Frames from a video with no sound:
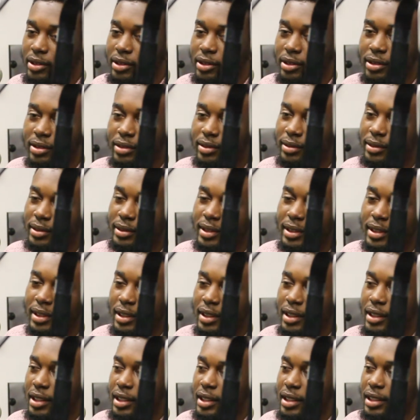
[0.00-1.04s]

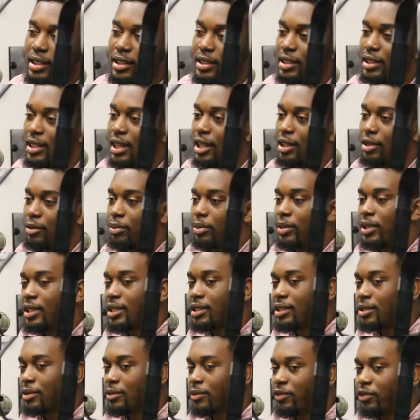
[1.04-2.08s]
At least got to
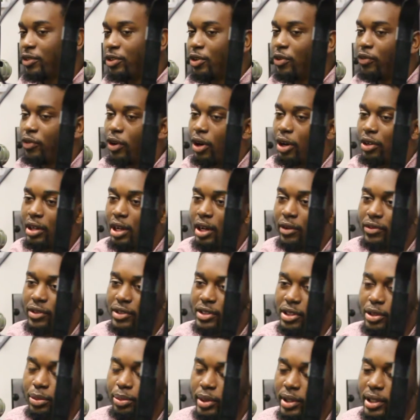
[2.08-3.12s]
please them, for all the
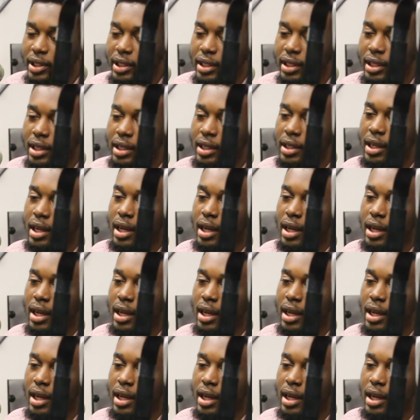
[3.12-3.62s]
efforts they're putting in,